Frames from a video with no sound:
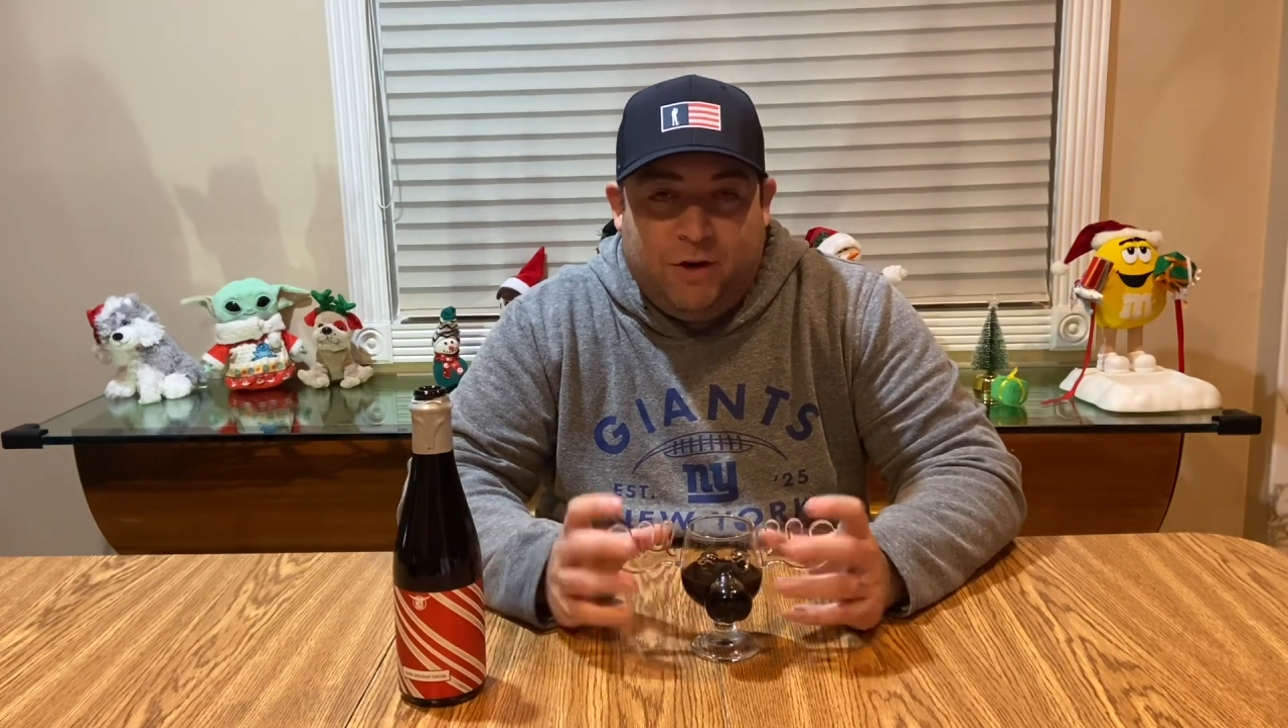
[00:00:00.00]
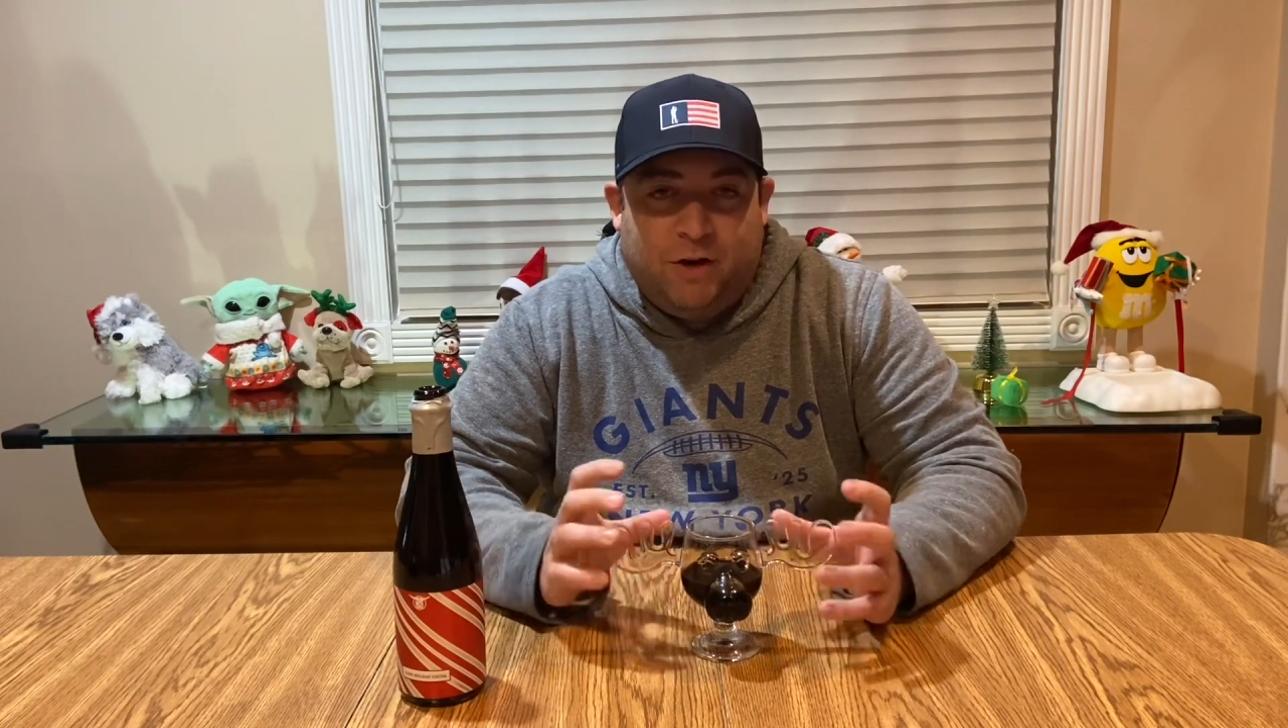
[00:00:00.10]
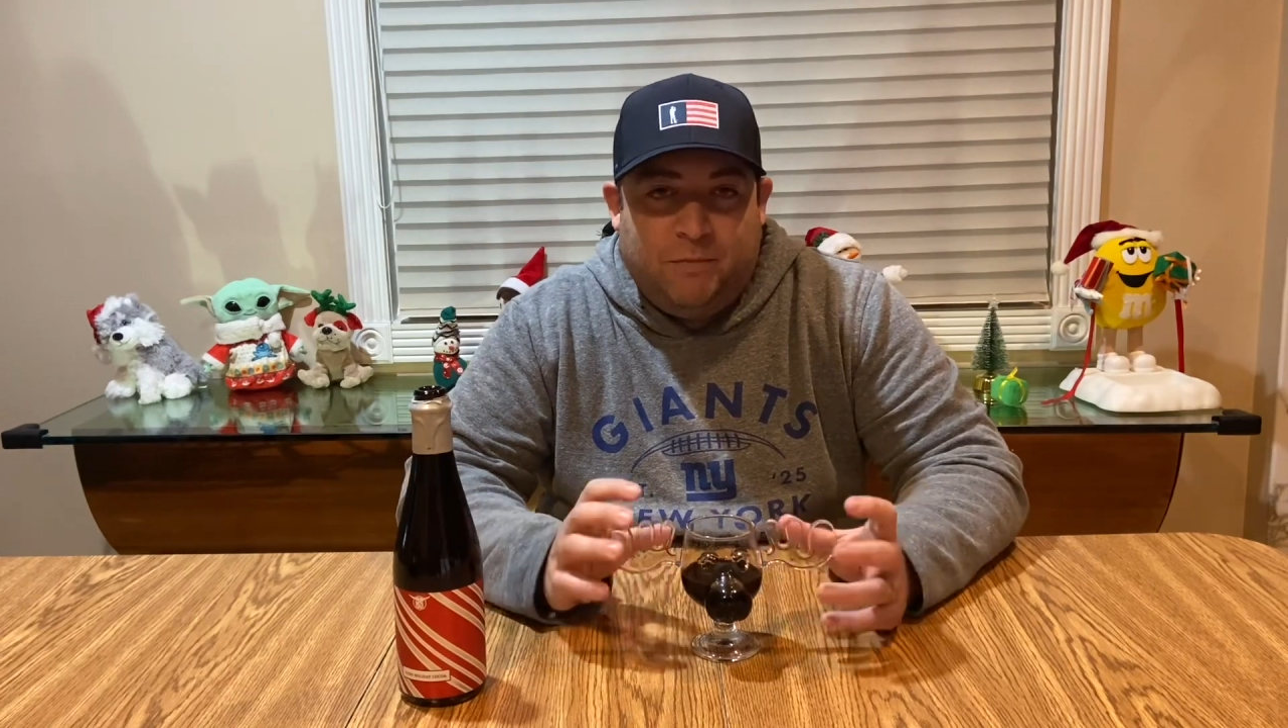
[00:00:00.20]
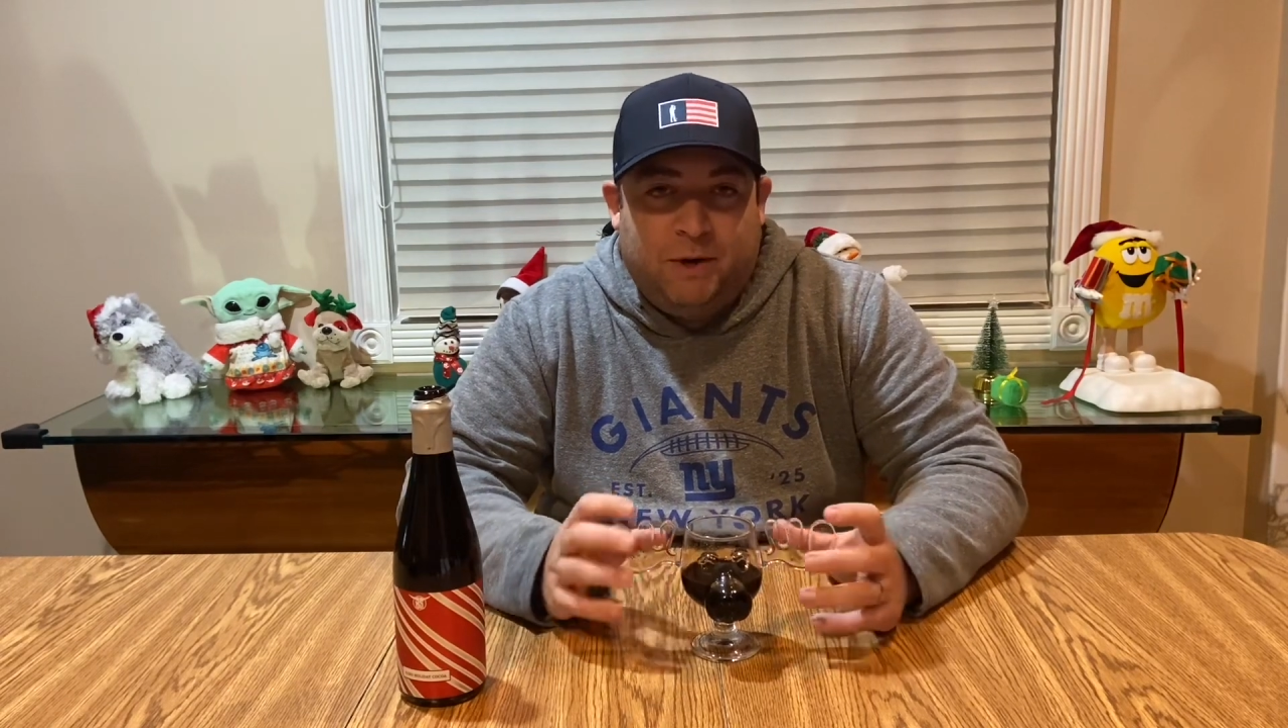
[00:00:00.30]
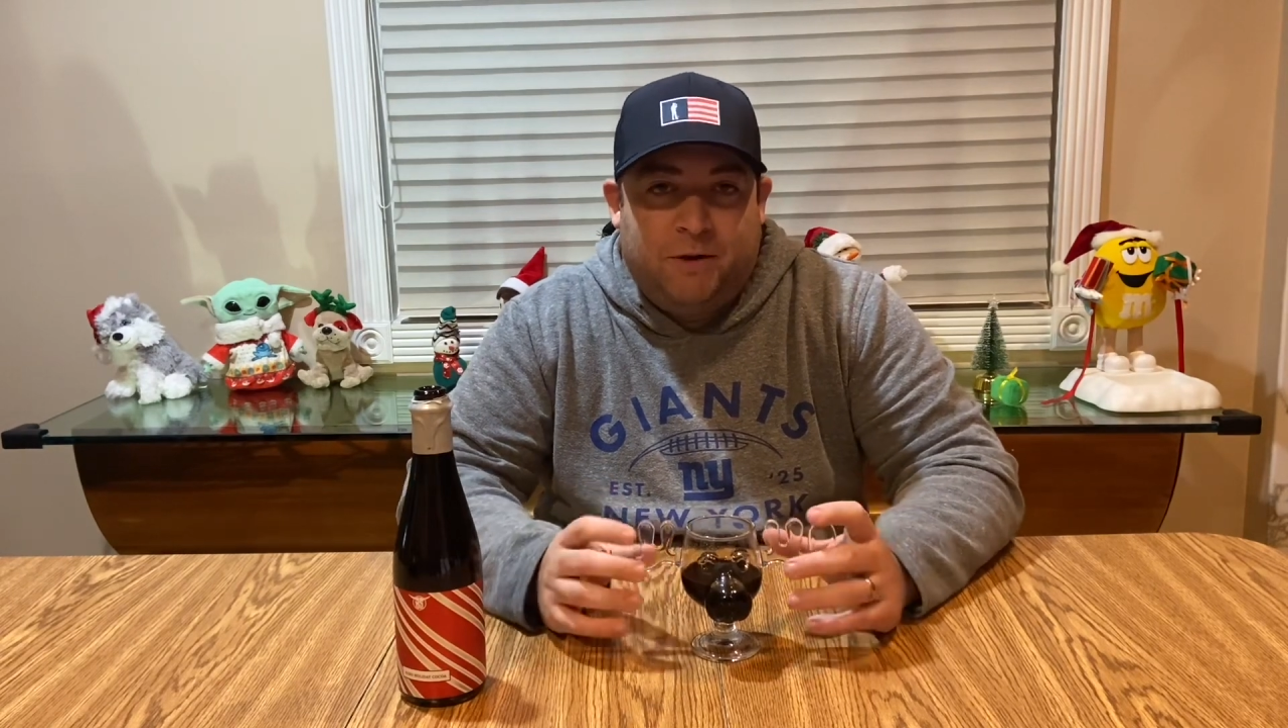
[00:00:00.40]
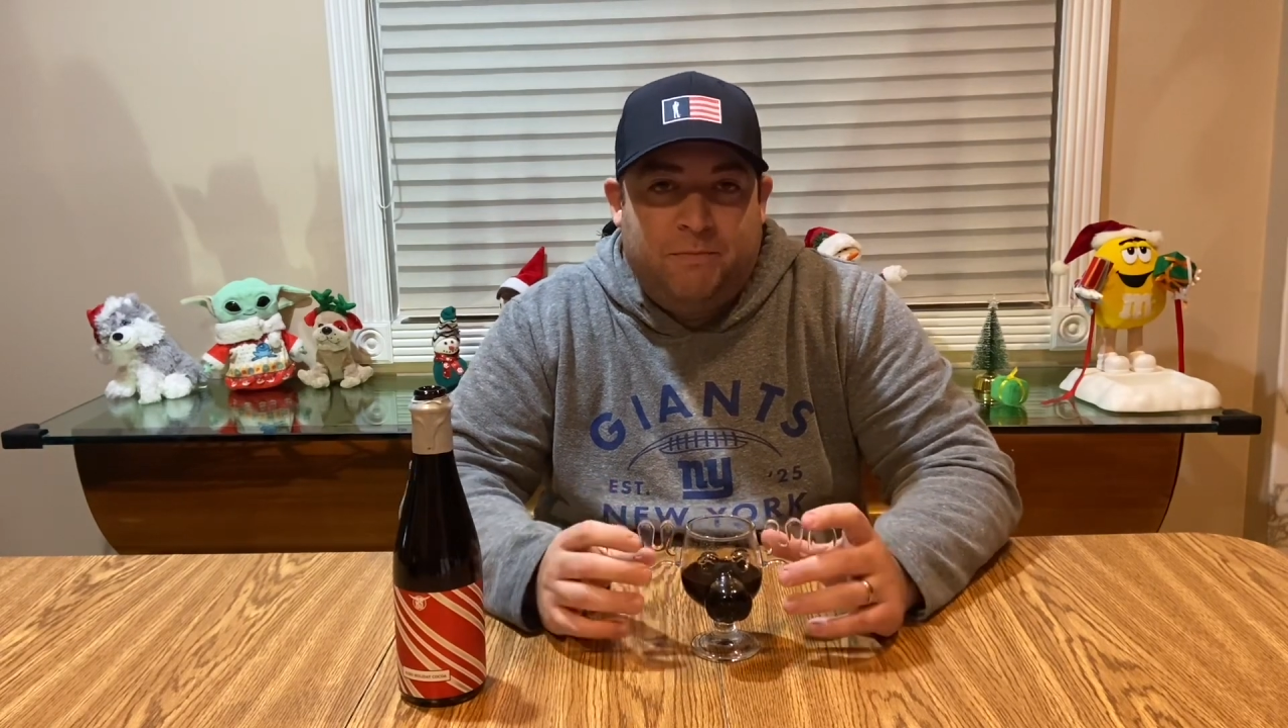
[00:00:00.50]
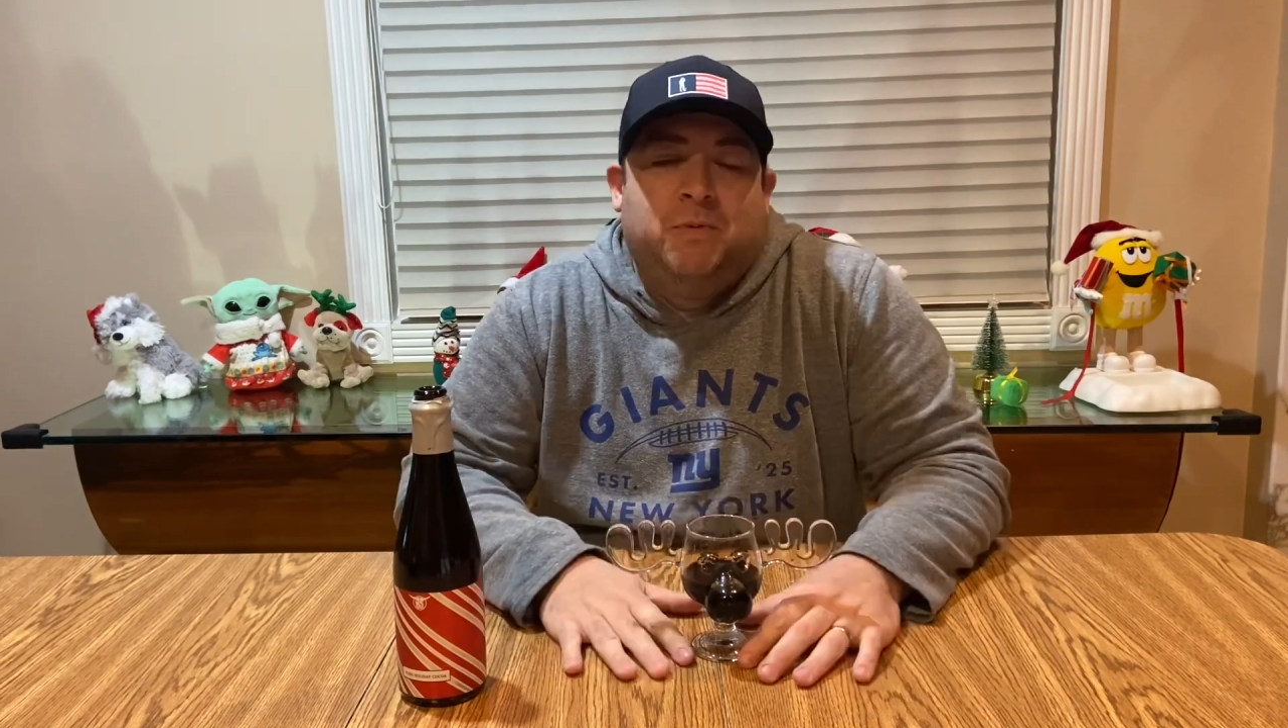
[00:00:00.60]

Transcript: a good beer.